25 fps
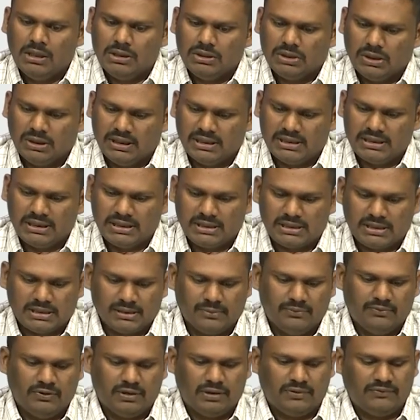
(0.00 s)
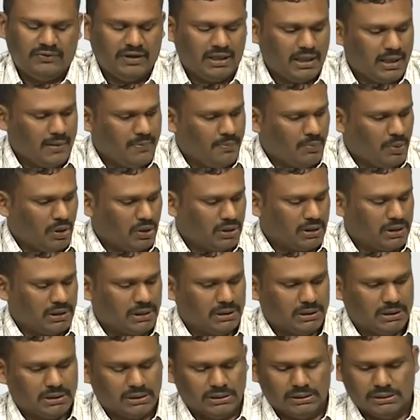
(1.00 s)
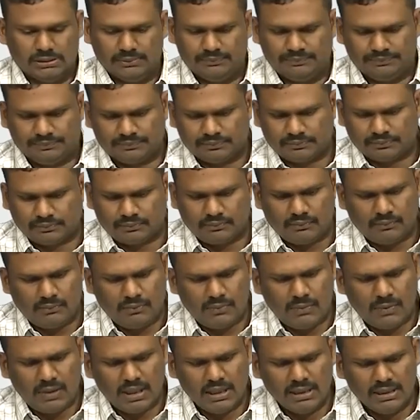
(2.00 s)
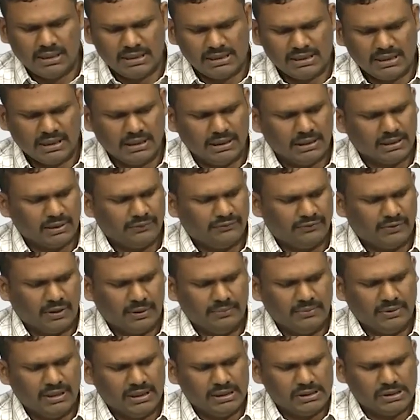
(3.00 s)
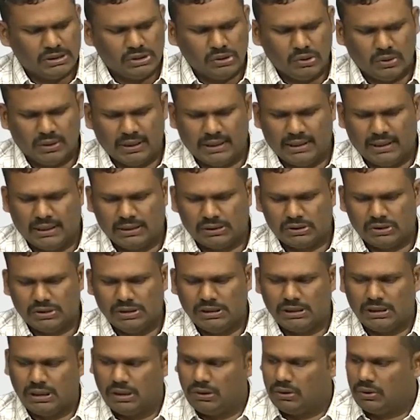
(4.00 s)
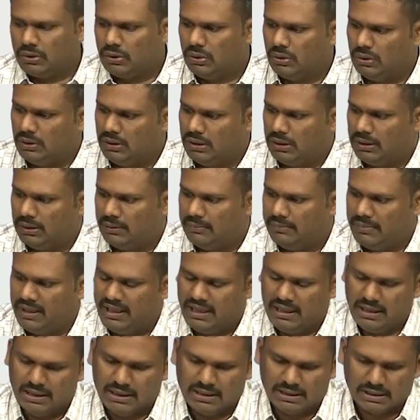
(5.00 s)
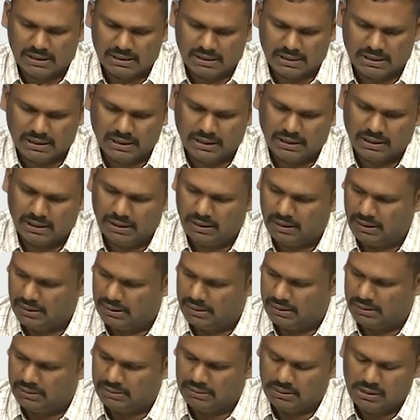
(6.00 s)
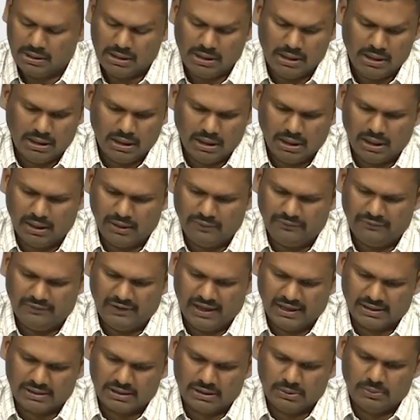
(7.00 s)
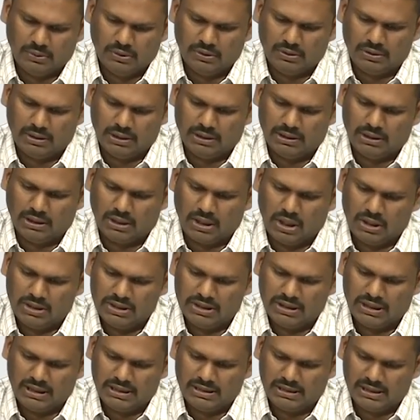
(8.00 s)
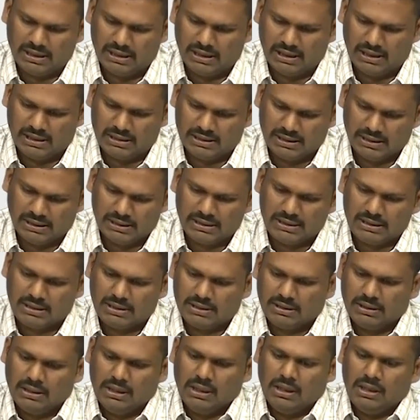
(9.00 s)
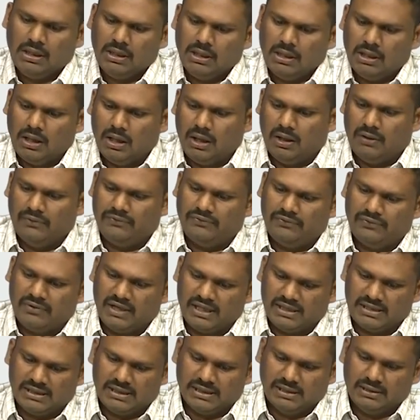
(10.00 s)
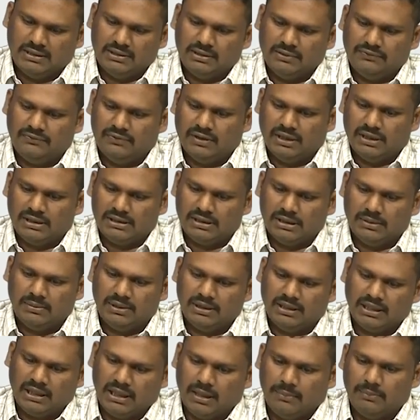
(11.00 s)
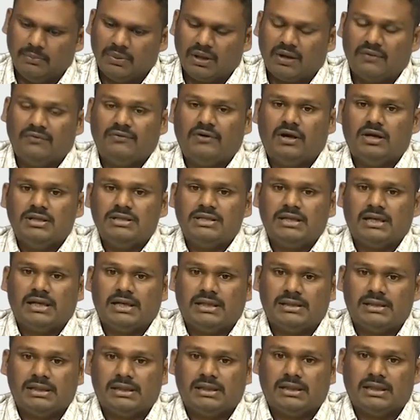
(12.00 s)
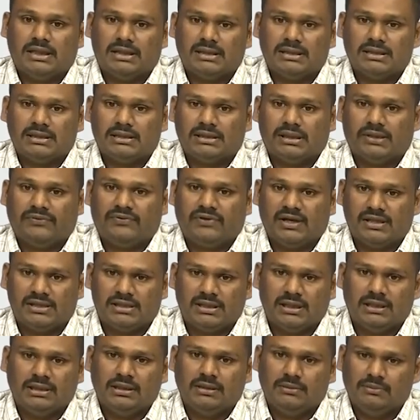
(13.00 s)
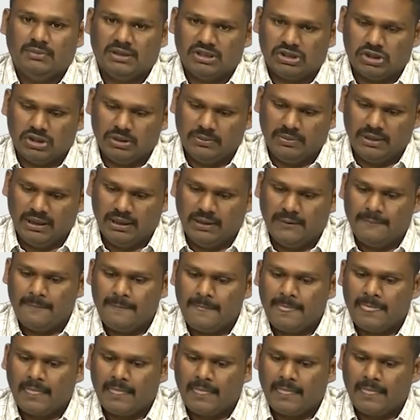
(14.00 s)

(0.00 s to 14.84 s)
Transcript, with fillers: So, this is somewhat very important result. From this you can actually conclude many interesting facts about the conjugacy classes of Sn. For example, the number of conjugacy classes of Sn must be